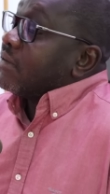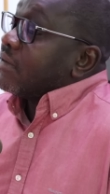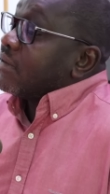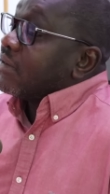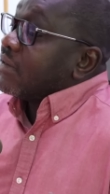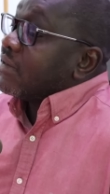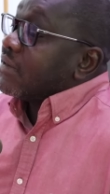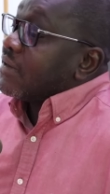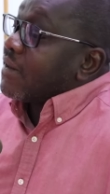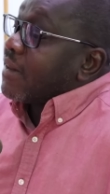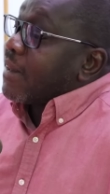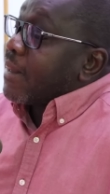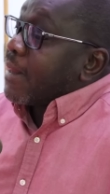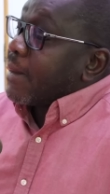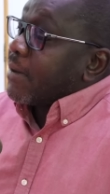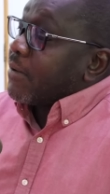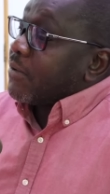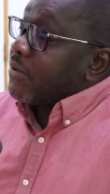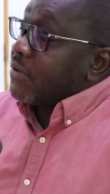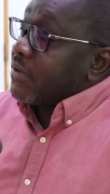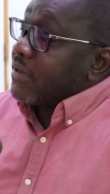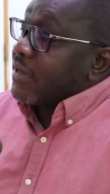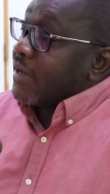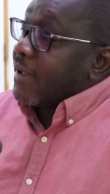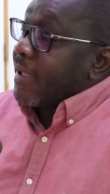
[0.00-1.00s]
no, no.
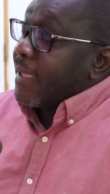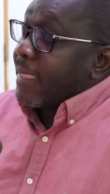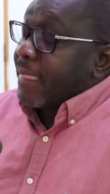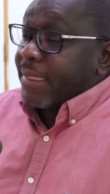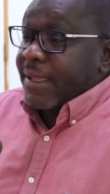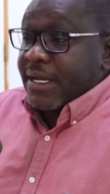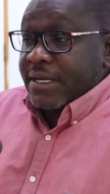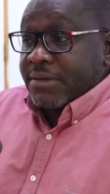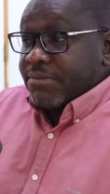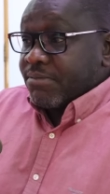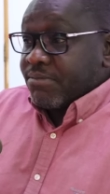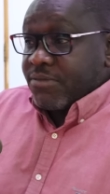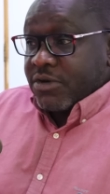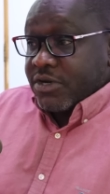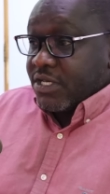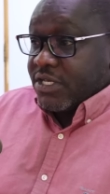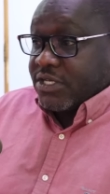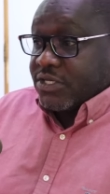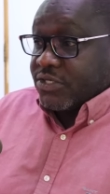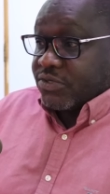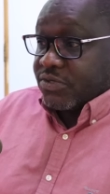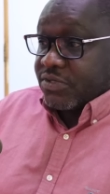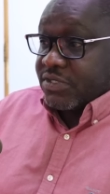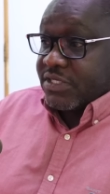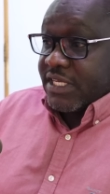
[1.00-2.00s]
Unaona? That Moi
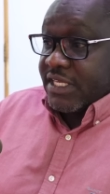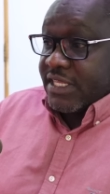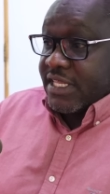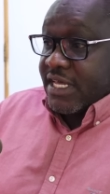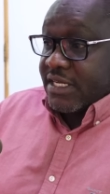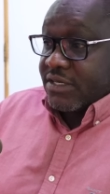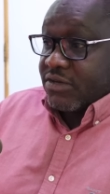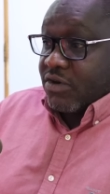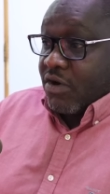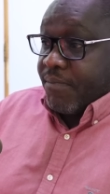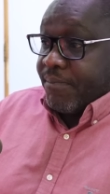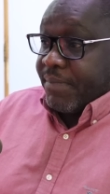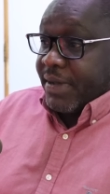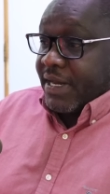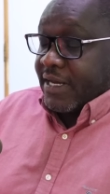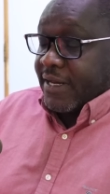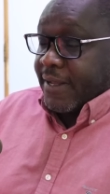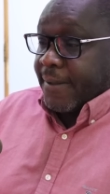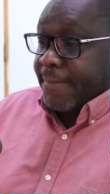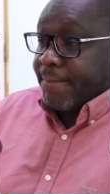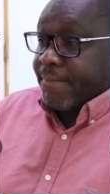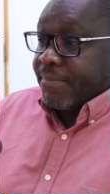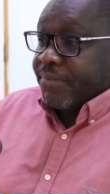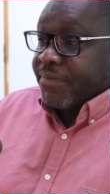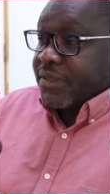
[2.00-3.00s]
used to say that
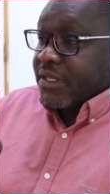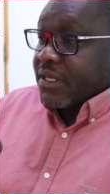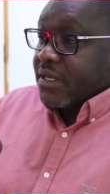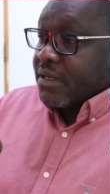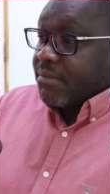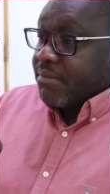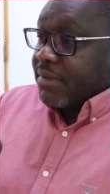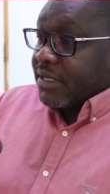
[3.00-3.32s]
openly. Yeah. Yeah.